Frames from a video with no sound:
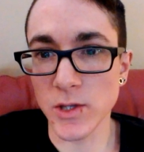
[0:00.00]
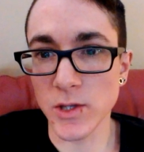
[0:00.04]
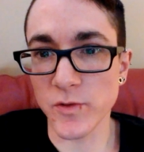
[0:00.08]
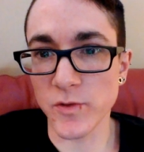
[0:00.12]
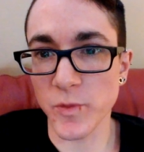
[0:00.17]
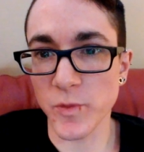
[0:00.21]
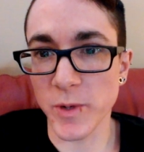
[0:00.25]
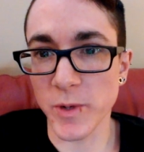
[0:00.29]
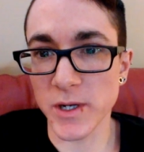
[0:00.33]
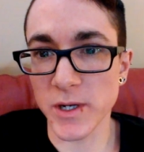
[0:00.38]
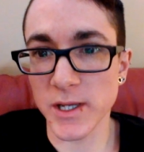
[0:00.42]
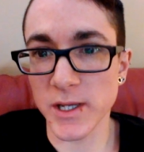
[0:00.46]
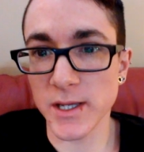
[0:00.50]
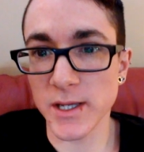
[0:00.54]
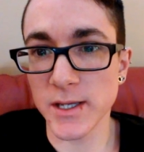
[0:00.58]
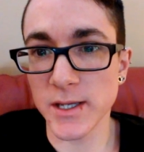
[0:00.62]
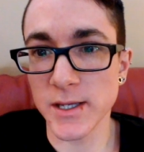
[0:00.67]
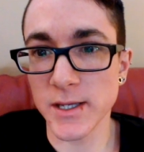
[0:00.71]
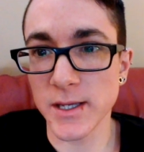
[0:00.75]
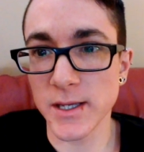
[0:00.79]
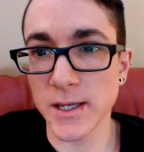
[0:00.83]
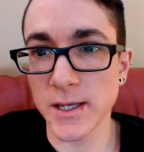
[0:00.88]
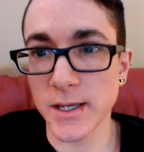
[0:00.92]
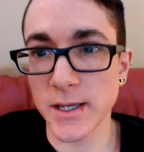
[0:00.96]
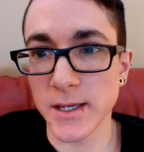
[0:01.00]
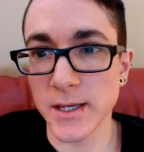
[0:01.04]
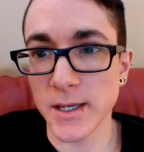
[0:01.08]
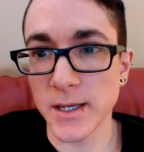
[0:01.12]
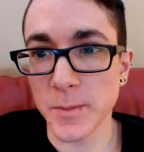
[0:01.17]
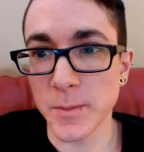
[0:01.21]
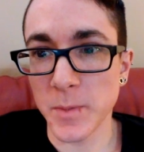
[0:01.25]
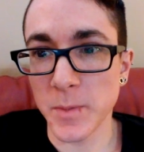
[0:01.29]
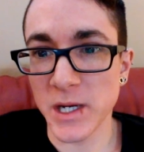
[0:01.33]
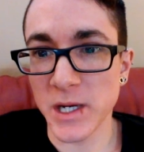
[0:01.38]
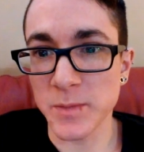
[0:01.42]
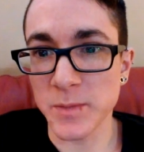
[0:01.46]
Hello everybody,
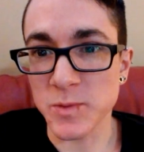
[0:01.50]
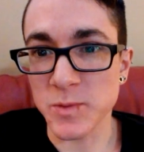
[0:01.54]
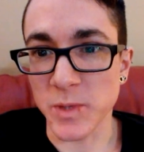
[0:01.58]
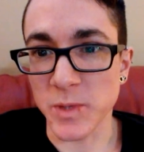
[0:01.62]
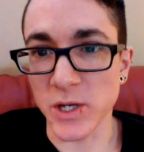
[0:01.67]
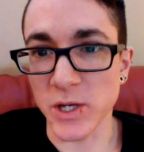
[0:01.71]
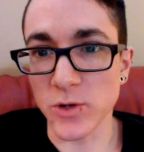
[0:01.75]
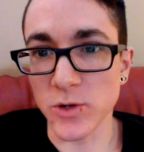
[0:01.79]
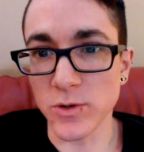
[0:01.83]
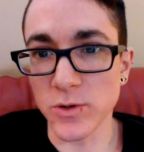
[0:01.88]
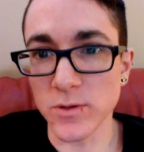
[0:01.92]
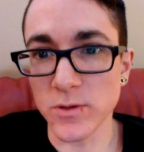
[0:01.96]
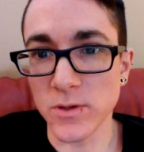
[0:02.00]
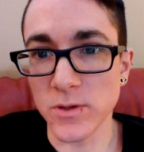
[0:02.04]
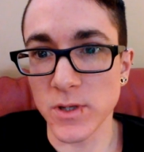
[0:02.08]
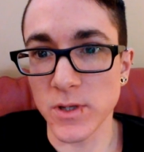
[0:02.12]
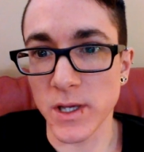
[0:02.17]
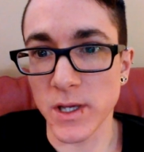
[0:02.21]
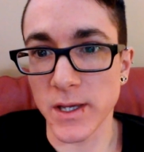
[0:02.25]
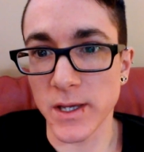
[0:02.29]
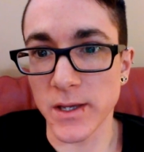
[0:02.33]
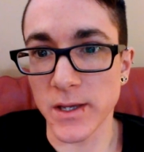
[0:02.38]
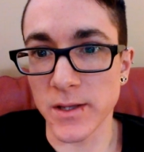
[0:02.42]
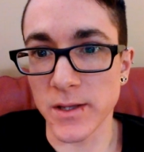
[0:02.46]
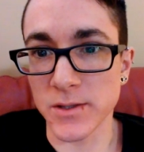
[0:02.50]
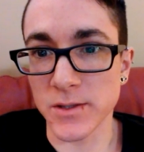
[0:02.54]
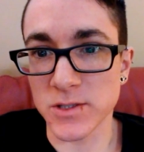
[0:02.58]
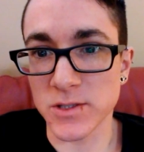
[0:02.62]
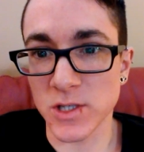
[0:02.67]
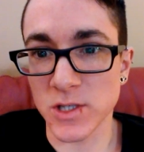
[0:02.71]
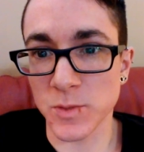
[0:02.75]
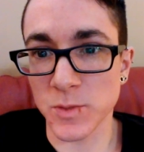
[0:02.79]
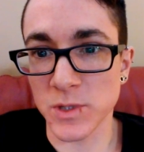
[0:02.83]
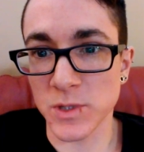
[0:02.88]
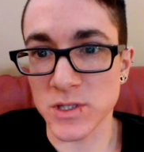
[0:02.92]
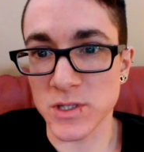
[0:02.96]
my name's Michael, and this is
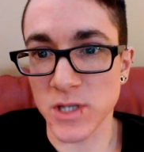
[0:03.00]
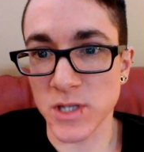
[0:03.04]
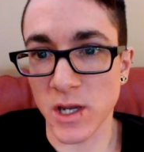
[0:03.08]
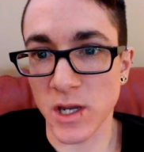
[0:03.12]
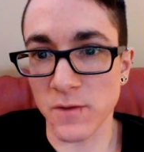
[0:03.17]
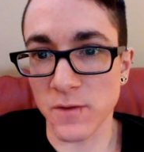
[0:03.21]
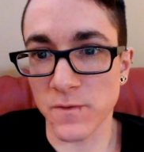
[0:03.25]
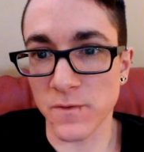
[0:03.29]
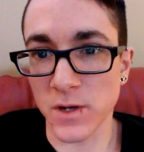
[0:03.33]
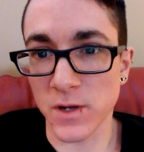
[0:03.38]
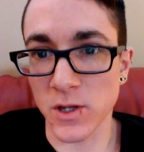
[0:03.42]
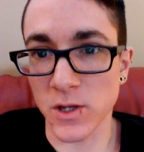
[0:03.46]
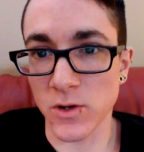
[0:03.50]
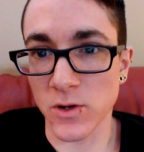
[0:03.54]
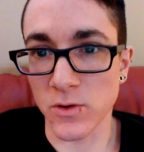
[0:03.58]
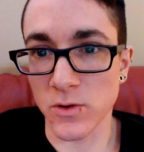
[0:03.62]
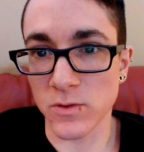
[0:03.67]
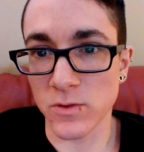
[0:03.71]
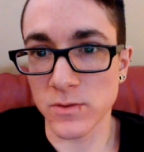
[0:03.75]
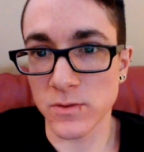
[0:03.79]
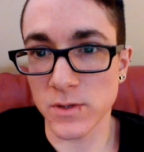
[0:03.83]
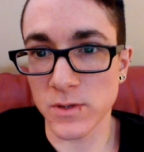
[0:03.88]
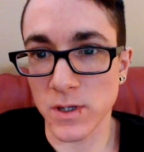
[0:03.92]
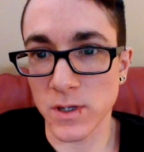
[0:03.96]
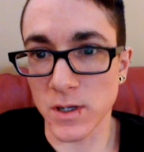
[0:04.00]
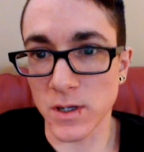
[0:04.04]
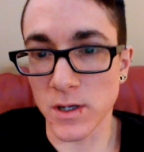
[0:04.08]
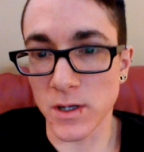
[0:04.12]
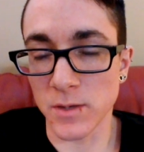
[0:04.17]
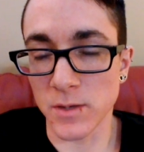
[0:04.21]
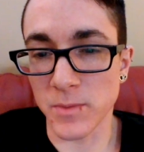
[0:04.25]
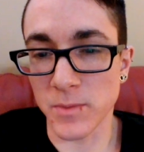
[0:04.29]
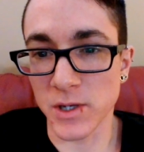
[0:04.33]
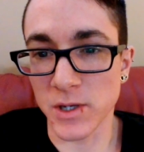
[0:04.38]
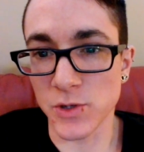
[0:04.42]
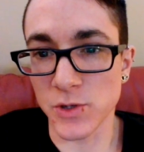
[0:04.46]
going to be the second video
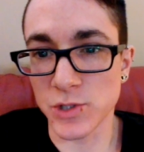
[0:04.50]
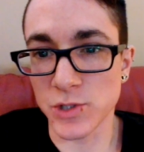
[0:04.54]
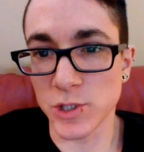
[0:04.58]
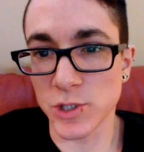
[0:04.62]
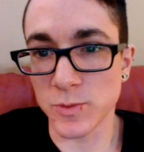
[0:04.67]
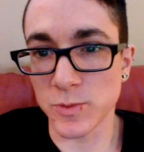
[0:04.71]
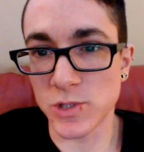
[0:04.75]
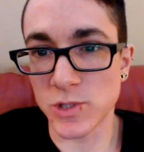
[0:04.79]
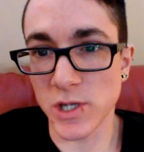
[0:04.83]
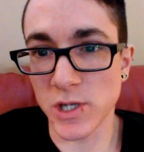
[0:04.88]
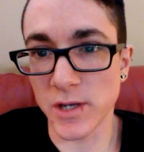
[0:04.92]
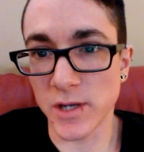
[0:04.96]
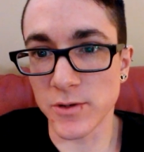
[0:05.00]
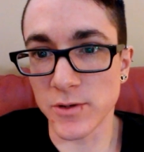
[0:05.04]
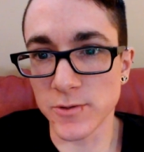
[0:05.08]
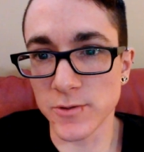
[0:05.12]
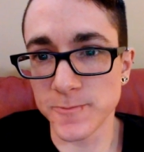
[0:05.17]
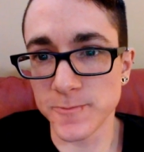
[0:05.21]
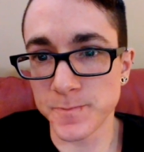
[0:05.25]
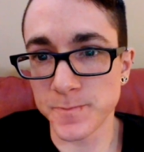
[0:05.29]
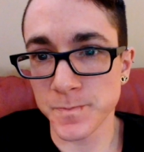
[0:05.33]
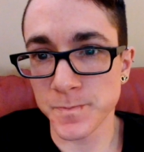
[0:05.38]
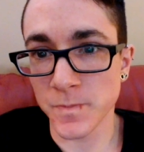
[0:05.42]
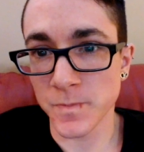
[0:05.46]
on my YouTube channel.